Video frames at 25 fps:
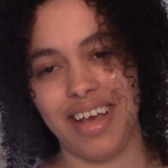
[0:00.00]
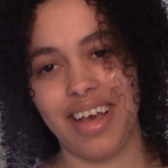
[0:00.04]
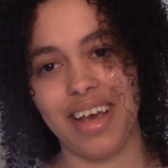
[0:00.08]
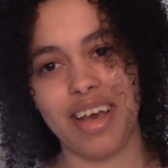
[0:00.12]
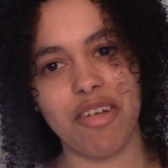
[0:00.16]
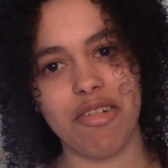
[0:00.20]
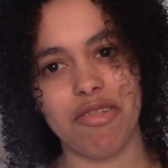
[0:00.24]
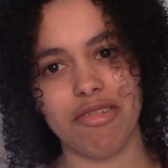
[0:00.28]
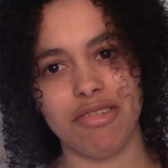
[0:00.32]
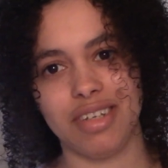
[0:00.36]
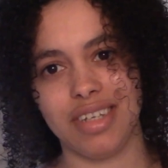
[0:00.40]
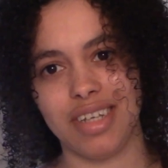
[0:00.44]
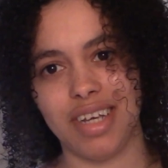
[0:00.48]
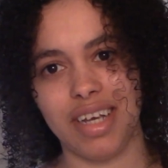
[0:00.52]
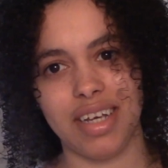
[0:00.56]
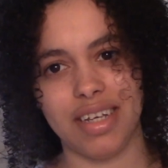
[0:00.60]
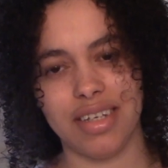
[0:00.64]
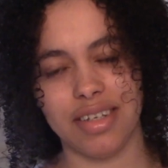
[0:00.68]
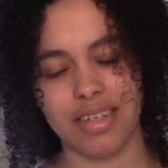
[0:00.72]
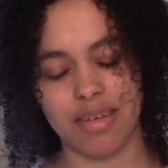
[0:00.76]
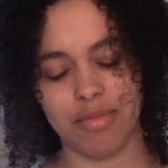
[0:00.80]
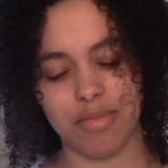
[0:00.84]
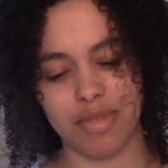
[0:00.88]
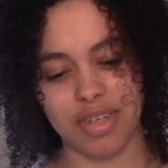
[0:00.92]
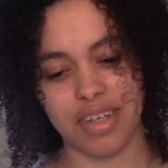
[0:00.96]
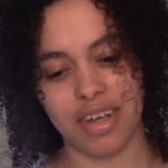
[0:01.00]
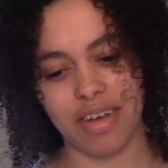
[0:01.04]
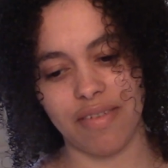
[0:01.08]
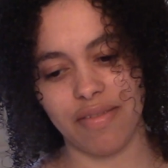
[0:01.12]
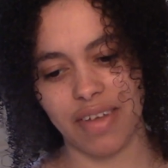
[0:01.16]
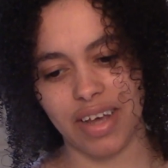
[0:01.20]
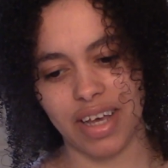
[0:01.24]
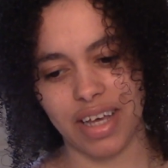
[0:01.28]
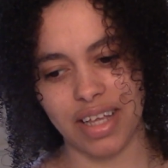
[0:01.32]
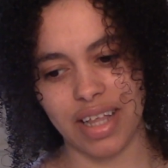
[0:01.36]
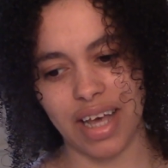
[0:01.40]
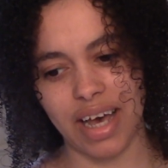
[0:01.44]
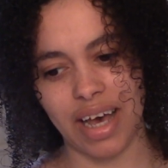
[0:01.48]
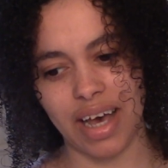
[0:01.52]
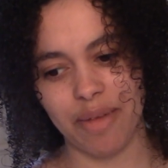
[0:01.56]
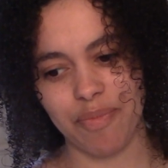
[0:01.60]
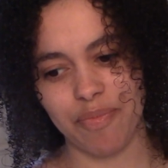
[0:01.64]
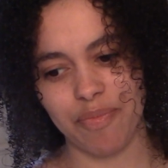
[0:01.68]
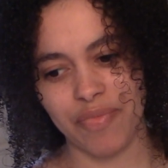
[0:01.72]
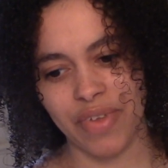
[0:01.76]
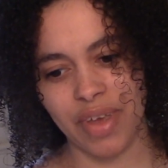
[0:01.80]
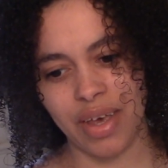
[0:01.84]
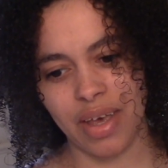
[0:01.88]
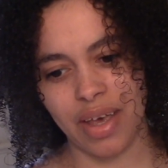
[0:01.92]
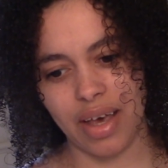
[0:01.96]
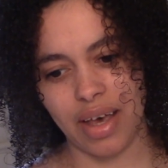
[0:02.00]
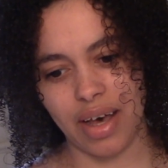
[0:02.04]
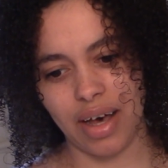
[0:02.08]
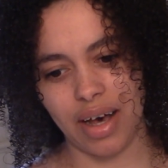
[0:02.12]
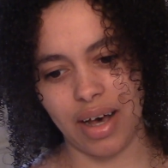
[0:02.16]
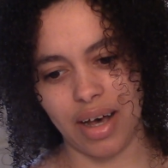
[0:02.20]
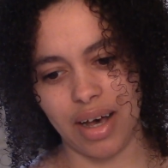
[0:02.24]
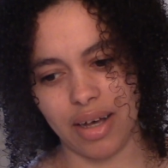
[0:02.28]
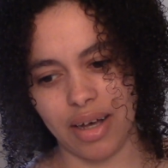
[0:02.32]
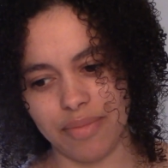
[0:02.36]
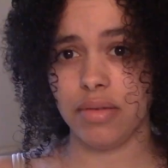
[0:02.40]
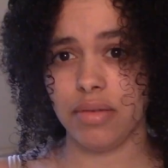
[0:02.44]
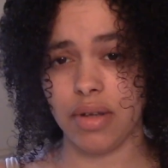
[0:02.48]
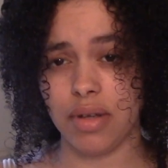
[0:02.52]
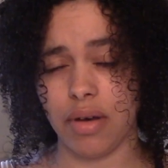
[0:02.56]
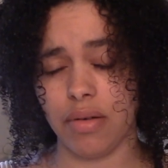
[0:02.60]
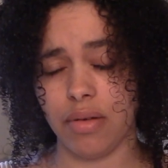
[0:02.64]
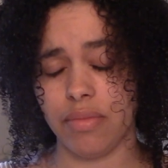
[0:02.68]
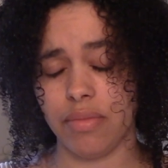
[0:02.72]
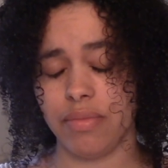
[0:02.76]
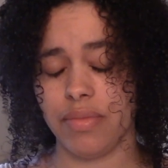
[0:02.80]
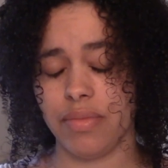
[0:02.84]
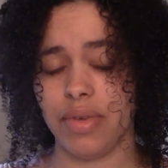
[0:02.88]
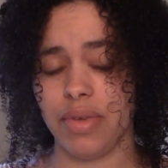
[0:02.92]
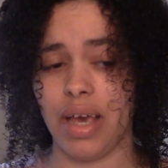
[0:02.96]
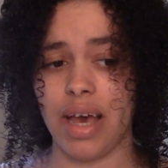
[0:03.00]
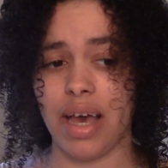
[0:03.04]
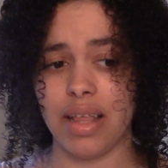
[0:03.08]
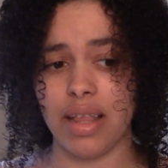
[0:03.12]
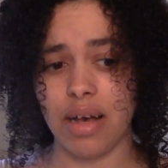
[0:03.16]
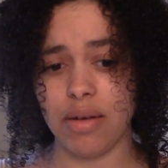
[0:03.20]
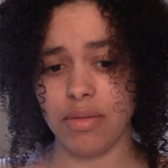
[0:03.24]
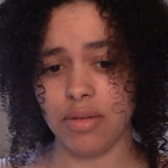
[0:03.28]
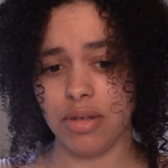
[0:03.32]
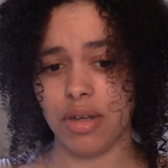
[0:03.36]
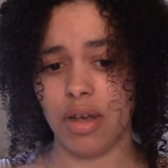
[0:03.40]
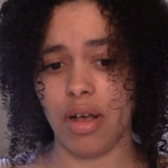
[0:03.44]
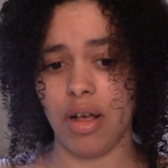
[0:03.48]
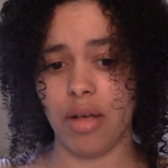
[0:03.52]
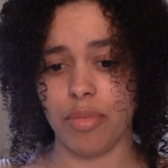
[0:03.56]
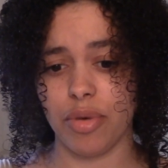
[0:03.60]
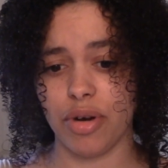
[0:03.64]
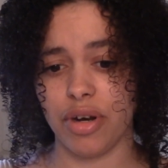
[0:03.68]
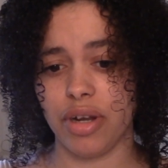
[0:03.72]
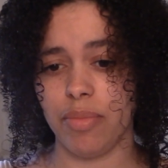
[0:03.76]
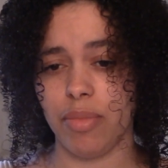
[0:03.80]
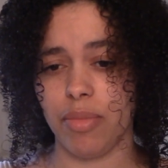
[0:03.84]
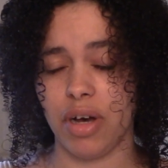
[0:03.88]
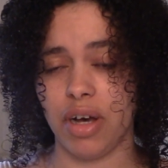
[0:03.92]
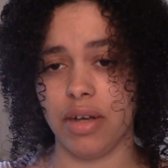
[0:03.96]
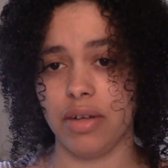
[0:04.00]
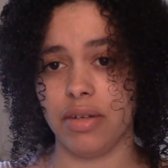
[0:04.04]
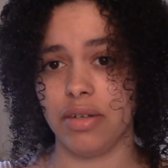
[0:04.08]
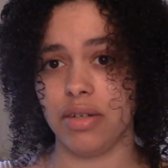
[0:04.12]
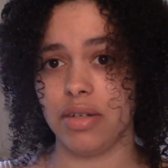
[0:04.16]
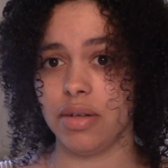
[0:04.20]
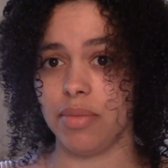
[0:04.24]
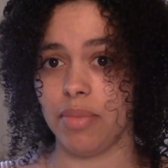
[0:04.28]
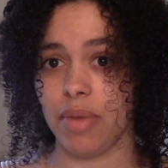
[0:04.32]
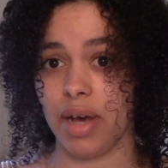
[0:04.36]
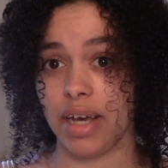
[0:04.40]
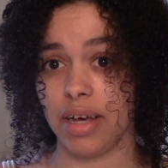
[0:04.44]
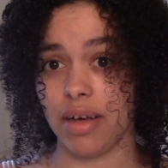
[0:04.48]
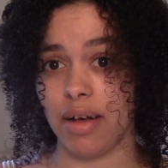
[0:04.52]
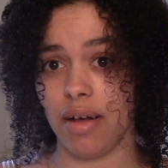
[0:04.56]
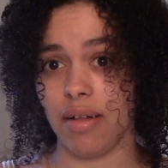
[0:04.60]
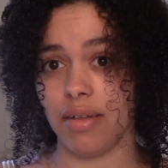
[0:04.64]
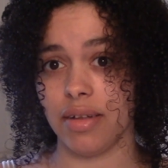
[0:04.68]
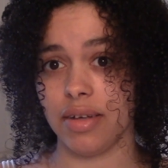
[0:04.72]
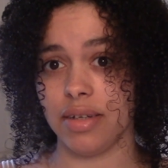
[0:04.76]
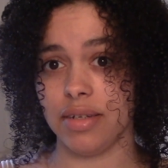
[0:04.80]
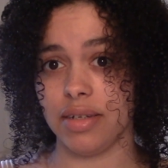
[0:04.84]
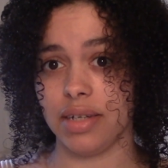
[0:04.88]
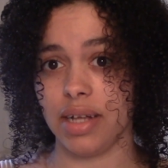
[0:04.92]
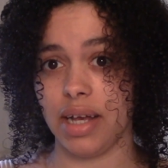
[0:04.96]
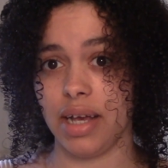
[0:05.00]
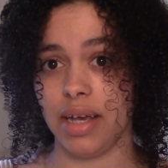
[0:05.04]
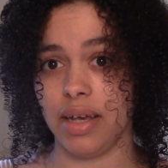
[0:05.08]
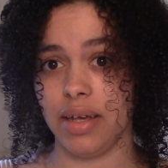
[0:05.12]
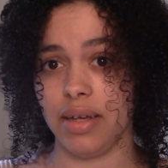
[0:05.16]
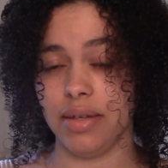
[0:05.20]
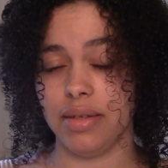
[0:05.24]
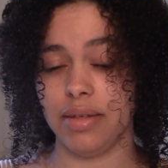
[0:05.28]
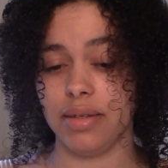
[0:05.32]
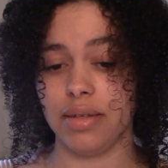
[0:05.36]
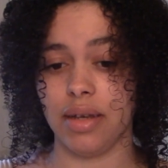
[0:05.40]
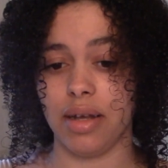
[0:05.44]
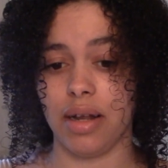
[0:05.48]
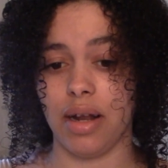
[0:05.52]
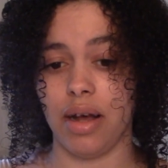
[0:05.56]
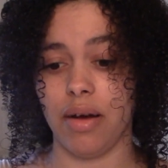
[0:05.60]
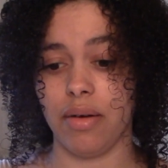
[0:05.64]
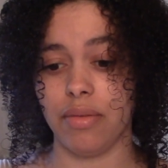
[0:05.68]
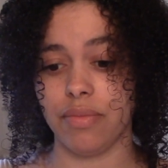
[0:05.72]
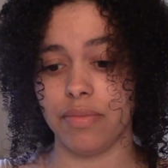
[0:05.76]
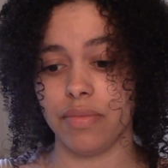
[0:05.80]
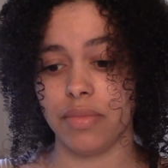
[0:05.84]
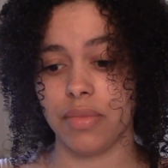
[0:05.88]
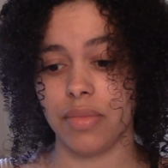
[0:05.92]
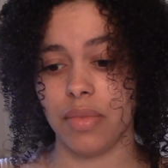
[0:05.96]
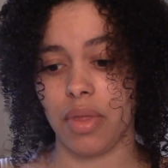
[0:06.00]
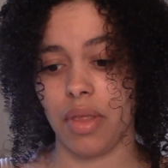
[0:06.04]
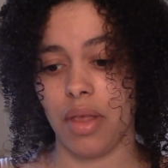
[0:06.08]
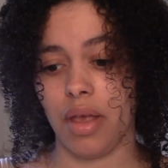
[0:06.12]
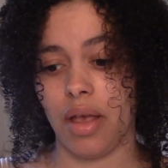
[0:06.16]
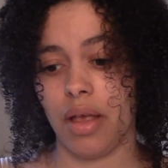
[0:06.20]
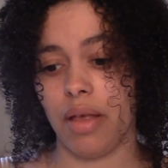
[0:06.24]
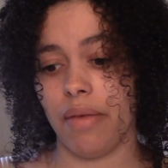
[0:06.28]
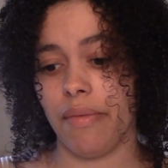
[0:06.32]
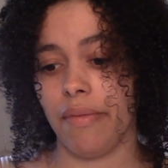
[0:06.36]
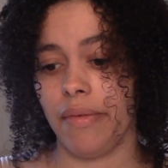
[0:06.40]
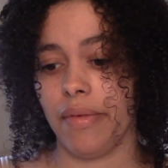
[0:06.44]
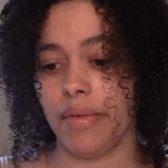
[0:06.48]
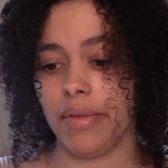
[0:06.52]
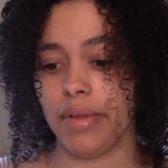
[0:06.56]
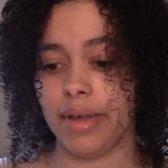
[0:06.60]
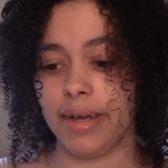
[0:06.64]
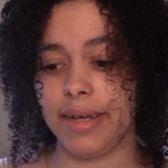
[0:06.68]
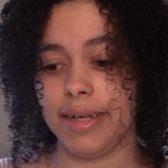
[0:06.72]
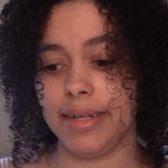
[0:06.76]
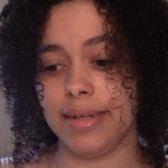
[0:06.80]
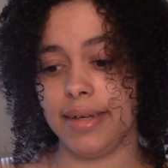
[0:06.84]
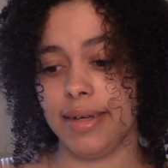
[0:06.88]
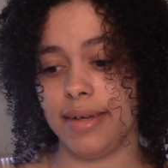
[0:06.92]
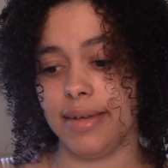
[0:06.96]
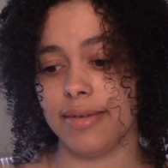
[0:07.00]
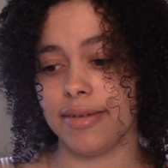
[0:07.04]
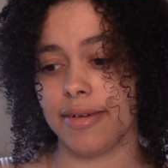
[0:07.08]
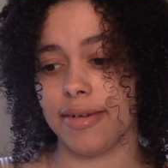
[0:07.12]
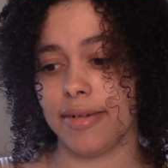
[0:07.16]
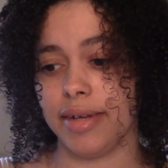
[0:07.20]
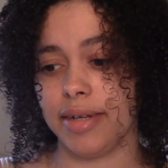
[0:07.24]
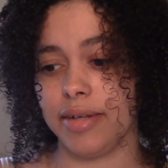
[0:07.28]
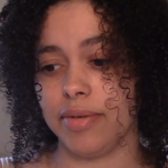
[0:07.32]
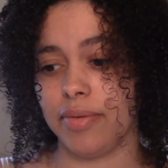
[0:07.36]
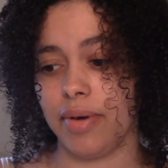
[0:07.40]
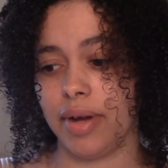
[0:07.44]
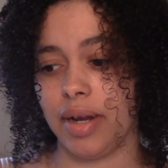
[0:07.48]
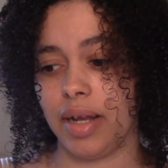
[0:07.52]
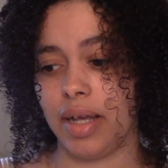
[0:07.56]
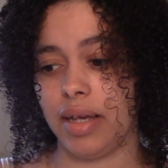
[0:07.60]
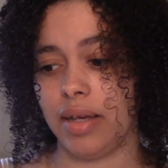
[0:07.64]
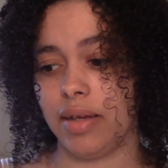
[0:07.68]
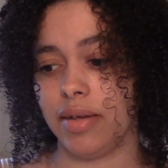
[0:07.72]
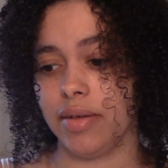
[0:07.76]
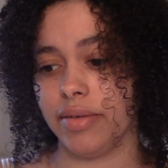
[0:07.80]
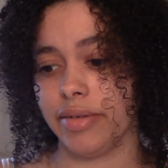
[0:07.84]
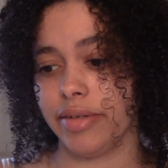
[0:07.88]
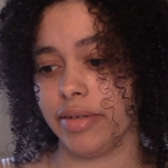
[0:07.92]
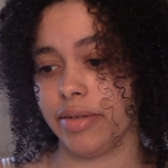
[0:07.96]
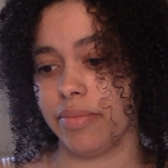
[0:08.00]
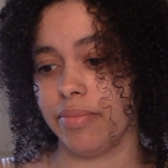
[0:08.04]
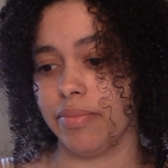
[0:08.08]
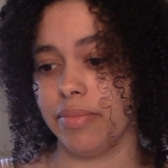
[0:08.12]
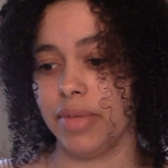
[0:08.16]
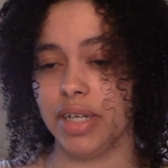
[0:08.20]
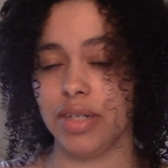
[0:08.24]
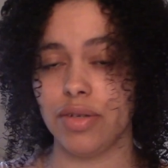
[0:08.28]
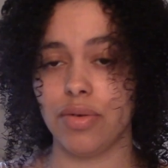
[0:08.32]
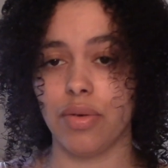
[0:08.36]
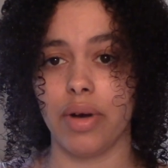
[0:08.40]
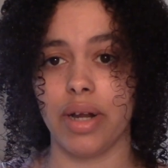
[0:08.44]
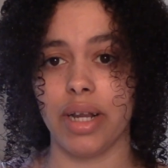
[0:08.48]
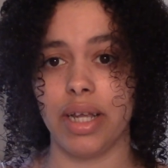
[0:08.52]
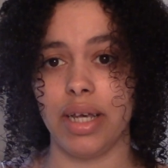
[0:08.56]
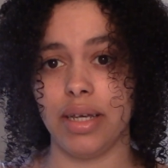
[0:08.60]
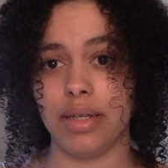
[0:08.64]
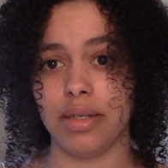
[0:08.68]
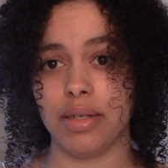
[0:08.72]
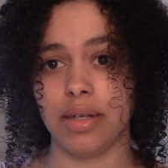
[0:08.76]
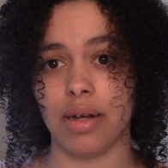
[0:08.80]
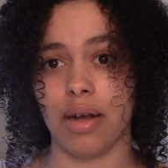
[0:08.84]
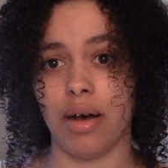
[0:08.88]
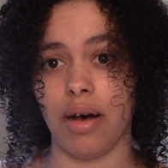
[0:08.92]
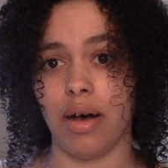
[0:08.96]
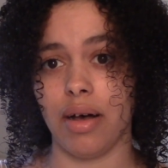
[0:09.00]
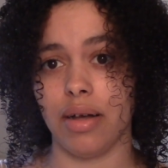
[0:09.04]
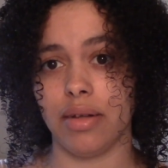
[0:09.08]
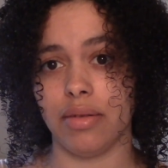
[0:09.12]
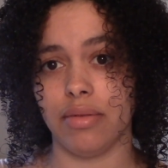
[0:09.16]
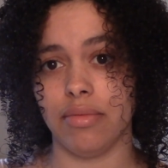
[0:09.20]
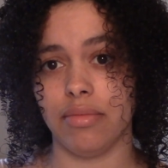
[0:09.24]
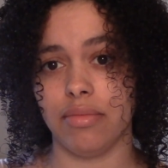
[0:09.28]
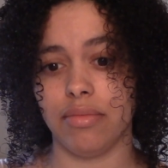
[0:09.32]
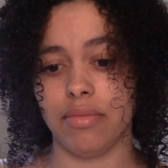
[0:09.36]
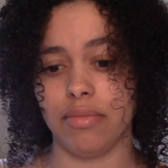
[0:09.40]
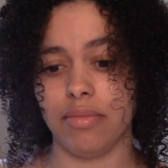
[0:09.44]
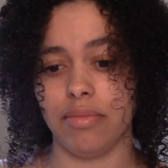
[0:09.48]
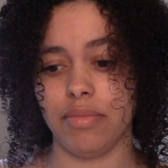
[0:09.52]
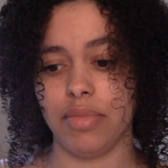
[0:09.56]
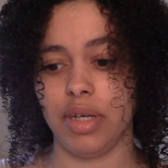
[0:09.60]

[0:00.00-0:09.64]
He was saying some stuff like that. So yeah, that was all pretty much in my college days, you know, late teens, early 20s, mid 20s and on.